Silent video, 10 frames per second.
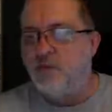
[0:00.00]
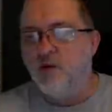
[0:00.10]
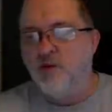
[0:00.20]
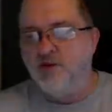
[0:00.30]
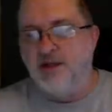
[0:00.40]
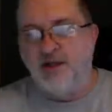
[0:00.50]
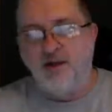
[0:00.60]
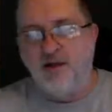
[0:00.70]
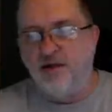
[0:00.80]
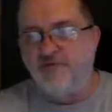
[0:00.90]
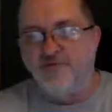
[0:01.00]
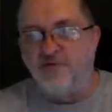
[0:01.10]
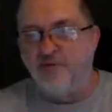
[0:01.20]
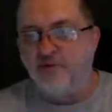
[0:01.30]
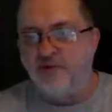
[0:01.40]
which I love
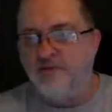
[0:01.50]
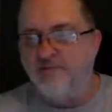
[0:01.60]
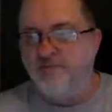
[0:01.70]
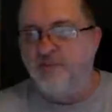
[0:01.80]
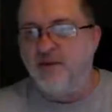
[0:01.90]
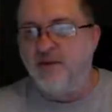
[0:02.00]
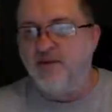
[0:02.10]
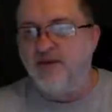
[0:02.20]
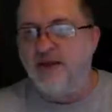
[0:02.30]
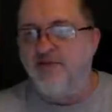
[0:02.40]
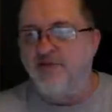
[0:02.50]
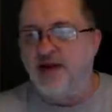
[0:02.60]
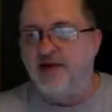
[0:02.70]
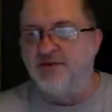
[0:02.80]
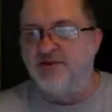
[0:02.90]
for the
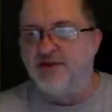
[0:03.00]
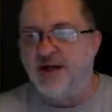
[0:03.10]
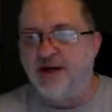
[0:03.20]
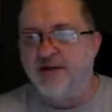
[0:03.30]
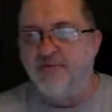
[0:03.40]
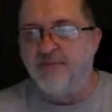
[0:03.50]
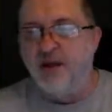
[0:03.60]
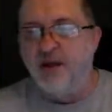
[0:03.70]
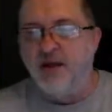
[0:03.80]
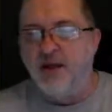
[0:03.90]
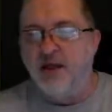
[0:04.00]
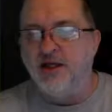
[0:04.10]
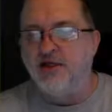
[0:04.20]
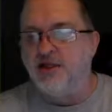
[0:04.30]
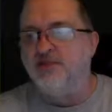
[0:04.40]
10,000th time,
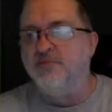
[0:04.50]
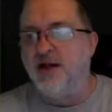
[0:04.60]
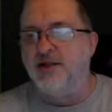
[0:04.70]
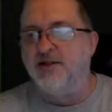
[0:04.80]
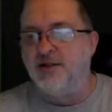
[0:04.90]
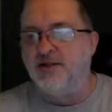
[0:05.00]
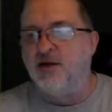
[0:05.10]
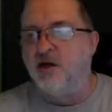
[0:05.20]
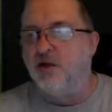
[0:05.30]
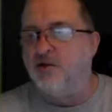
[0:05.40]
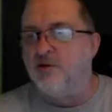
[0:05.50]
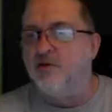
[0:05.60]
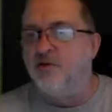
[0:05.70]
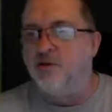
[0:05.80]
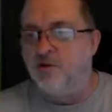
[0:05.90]
it just makes this all
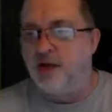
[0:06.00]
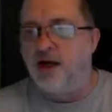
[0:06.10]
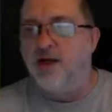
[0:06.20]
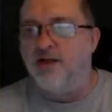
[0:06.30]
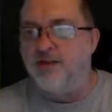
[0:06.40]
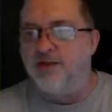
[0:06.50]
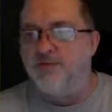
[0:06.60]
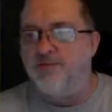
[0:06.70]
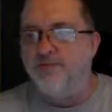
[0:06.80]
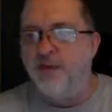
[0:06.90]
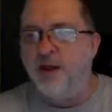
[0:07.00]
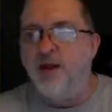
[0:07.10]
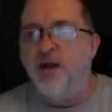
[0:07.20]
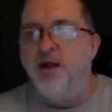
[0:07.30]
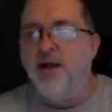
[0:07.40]
look nice.
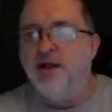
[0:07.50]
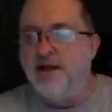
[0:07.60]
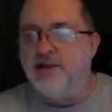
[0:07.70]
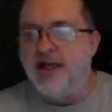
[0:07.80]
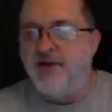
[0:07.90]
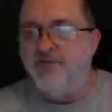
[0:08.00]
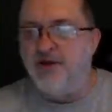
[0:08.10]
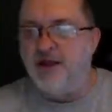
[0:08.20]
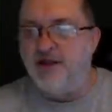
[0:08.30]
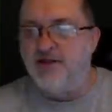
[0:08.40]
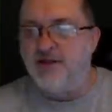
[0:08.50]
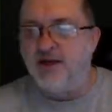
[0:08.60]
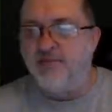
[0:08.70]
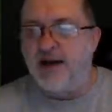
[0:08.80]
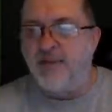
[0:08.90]
He does have this. In my